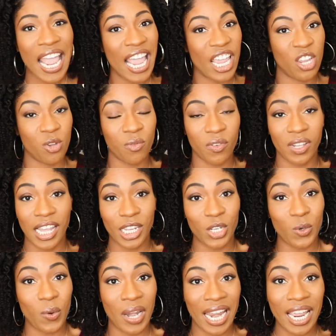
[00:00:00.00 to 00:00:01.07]
and you feel like
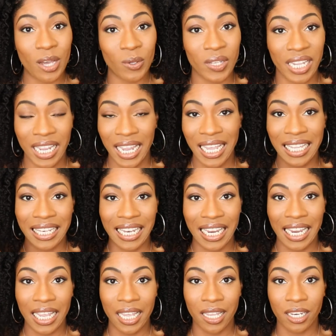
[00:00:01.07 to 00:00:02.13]
you nailed it and
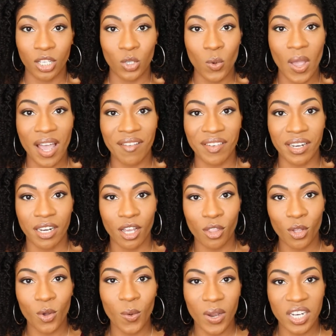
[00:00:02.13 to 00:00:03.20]
then you have
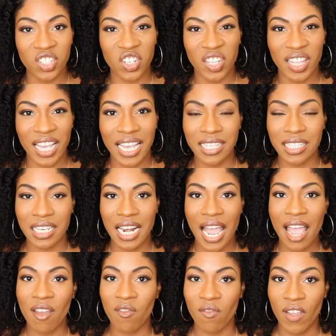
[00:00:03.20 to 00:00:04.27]
another question that's
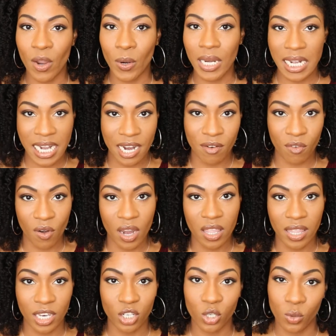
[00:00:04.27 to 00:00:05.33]
not very different
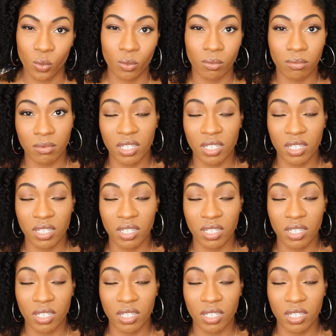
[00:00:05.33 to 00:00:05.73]
that you